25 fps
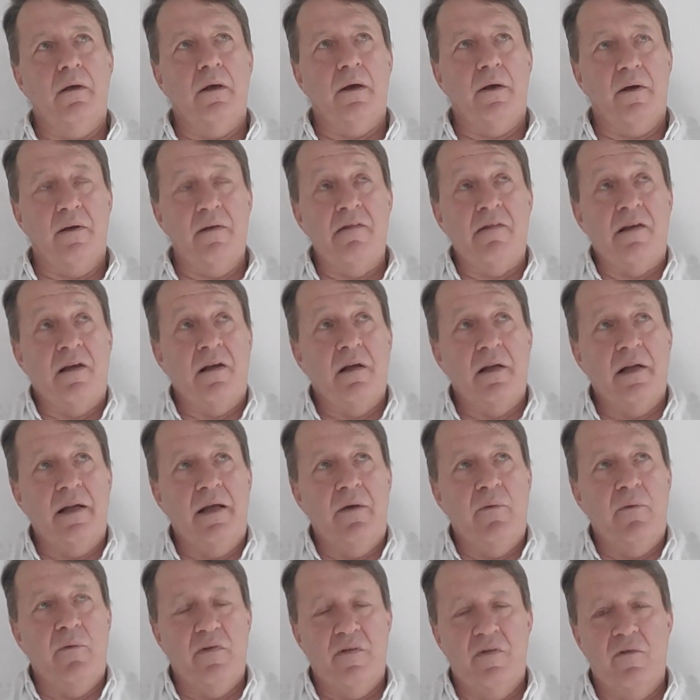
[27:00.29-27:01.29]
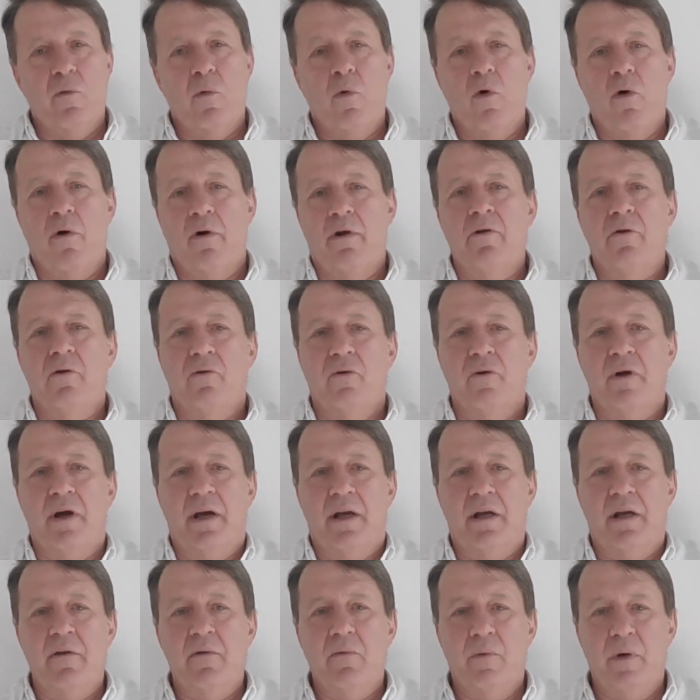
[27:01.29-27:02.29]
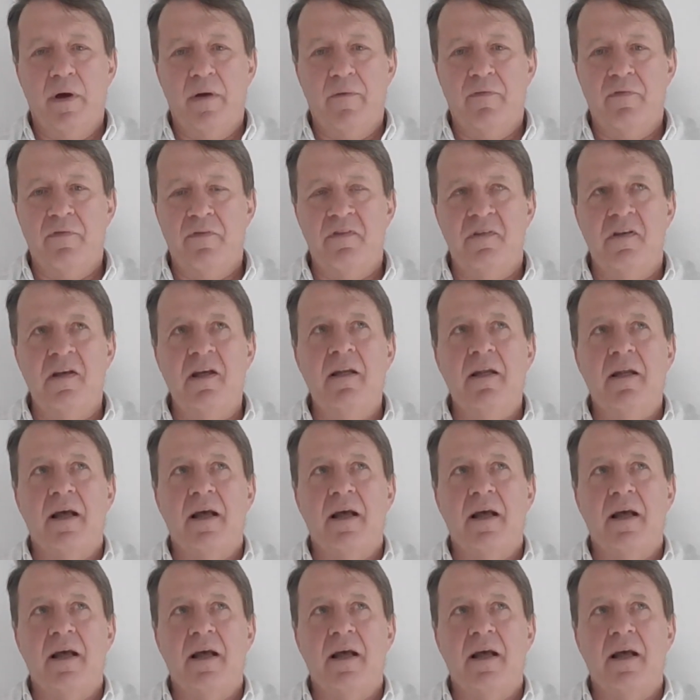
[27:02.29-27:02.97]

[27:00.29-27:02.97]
recently, with the war in Ukraine, we've seen